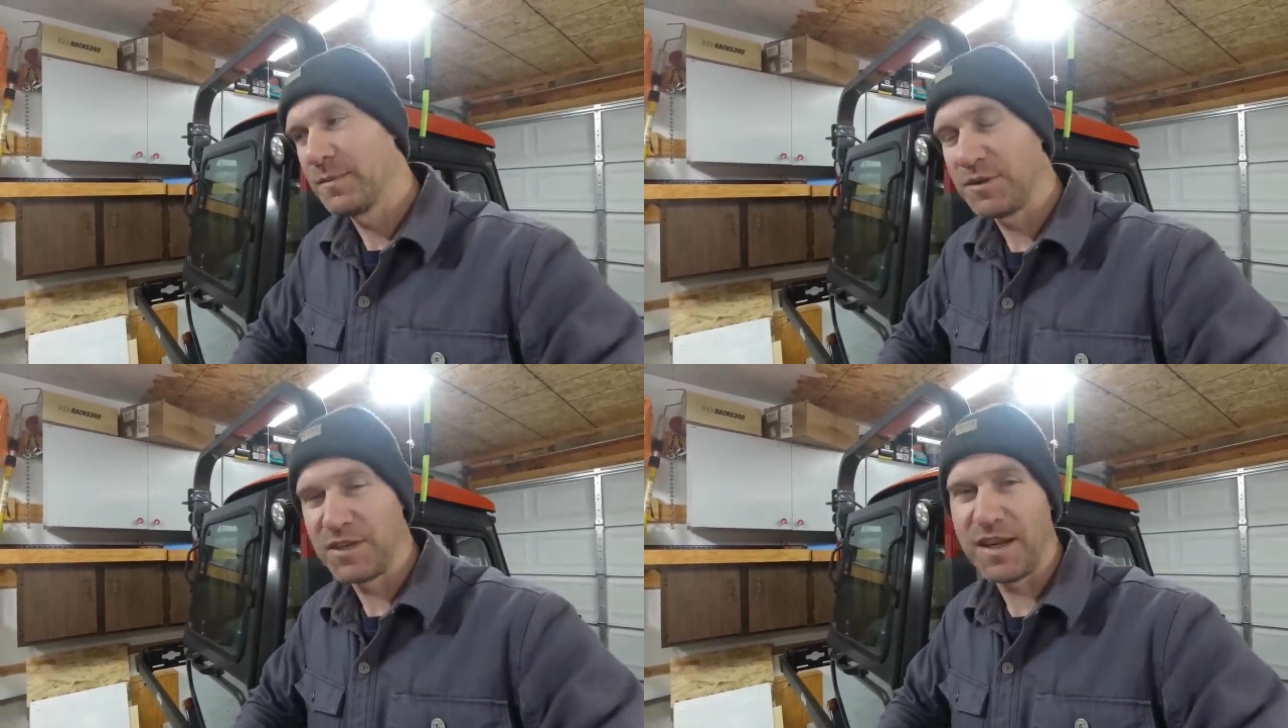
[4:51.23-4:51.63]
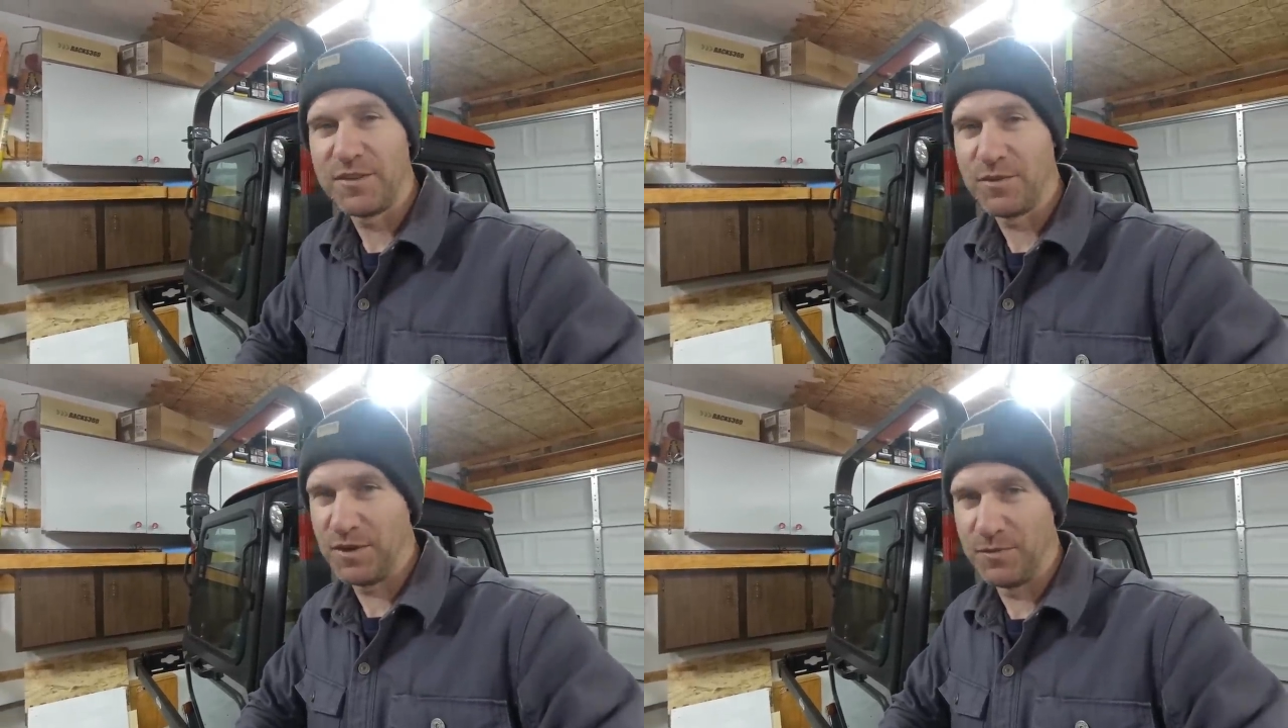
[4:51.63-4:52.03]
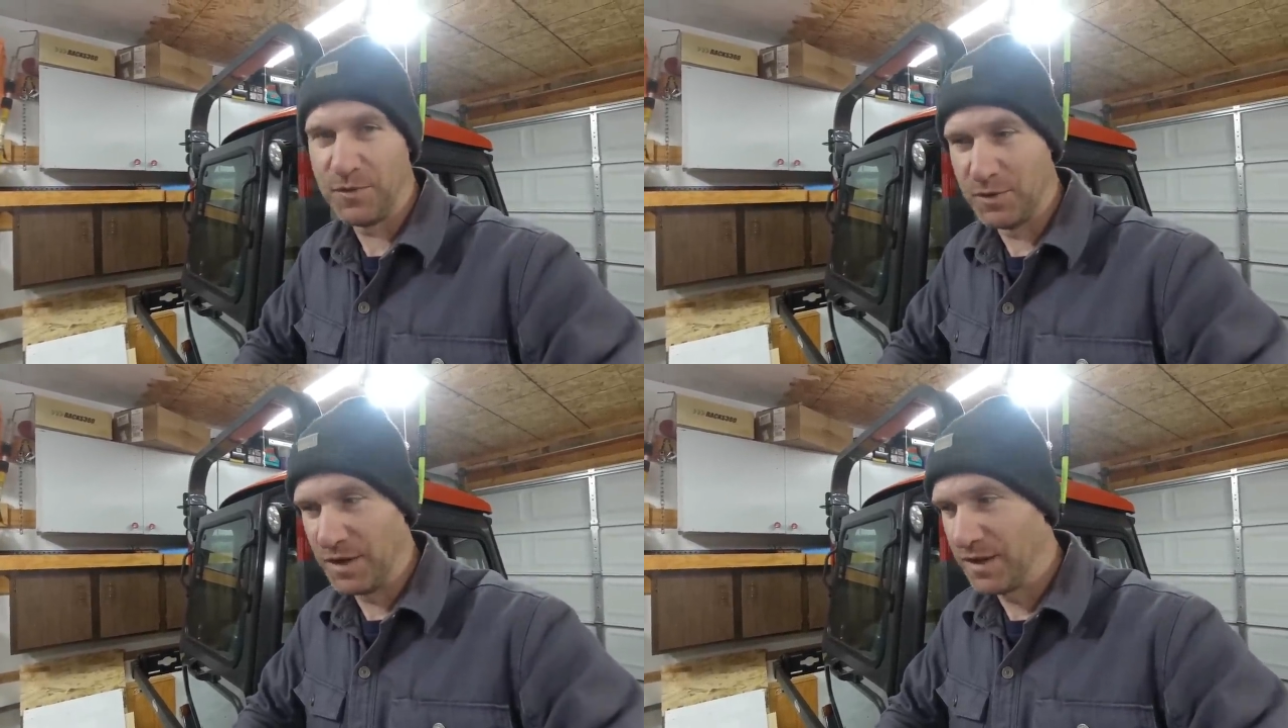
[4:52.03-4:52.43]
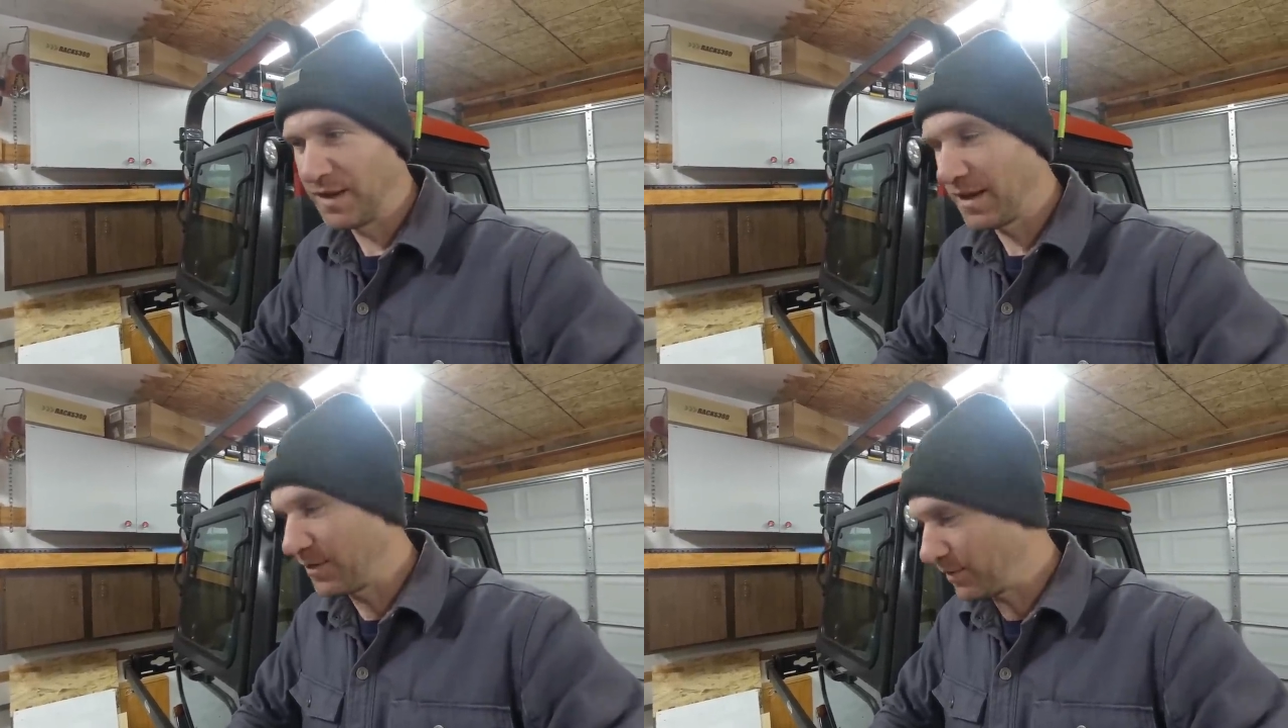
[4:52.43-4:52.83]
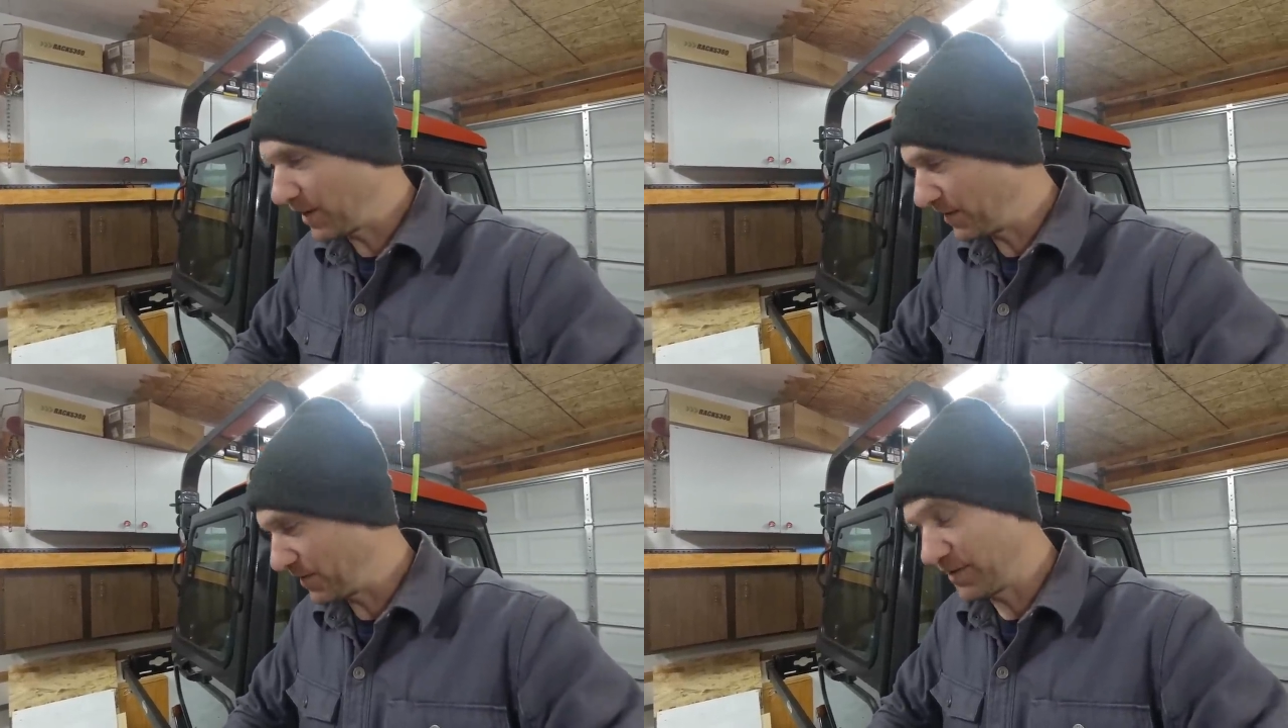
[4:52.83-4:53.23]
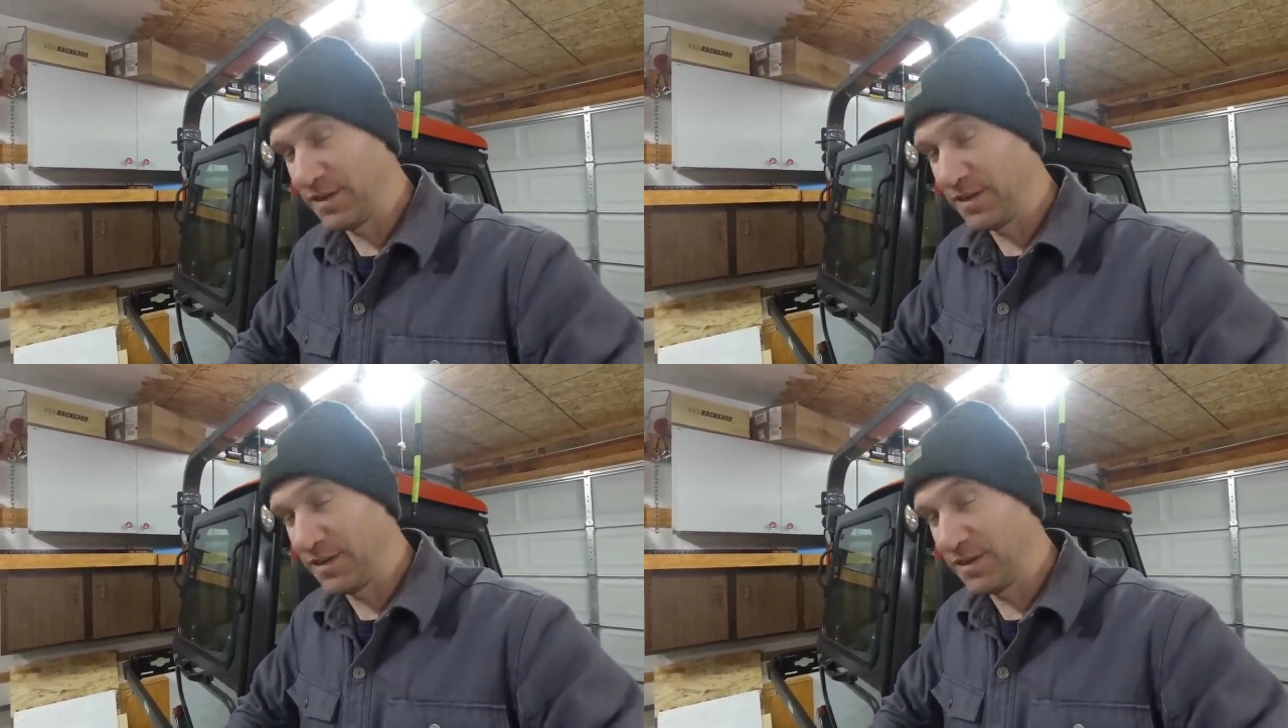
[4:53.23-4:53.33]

But you got to treat your fuel. Otherwise,